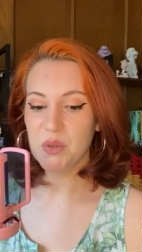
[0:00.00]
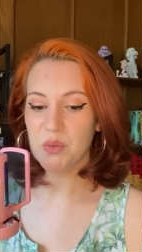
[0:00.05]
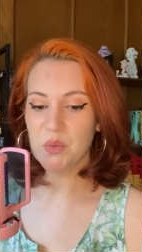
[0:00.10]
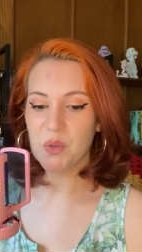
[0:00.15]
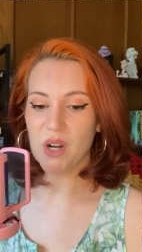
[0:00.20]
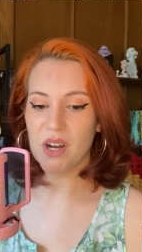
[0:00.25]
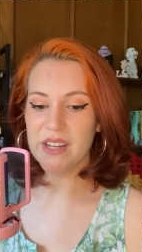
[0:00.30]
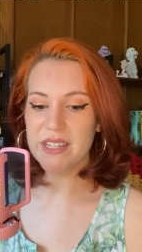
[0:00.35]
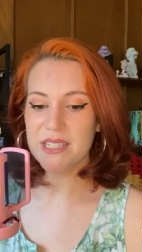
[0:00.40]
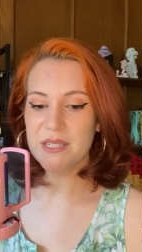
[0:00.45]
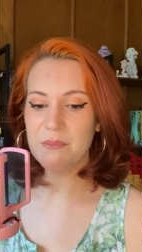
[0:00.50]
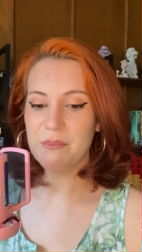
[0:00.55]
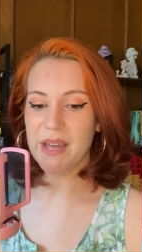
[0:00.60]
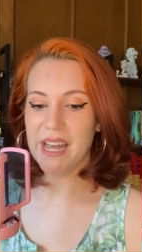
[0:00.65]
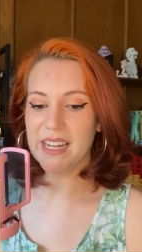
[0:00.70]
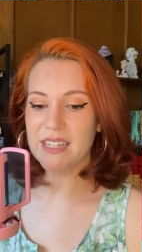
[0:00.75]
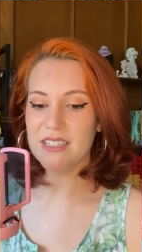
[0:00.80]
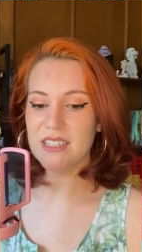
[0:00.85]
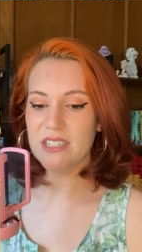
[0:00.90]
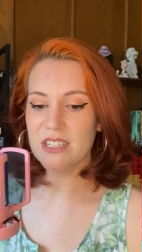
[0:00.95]
Ross
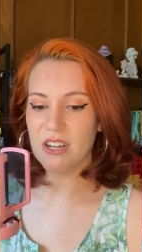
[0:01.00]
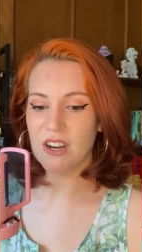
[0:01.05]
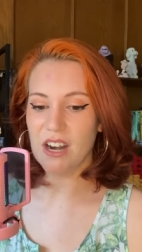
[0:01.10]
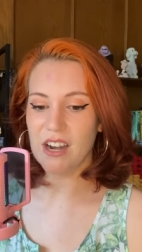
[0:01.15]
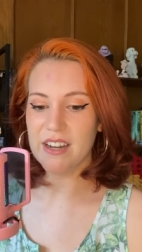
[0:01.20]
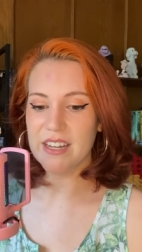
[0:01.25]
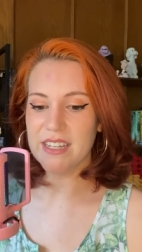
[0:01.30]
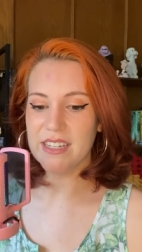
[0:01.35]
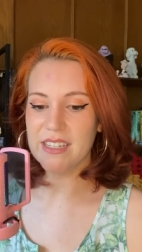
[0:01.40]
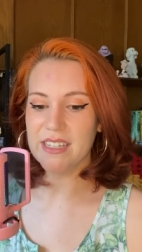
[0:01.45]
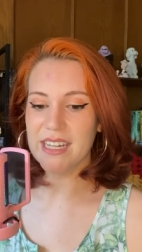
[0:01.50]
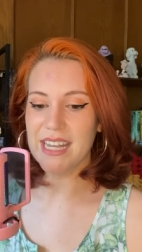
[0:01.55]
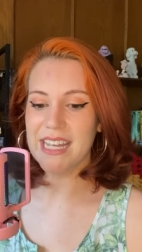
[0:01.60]
Bagdasarian,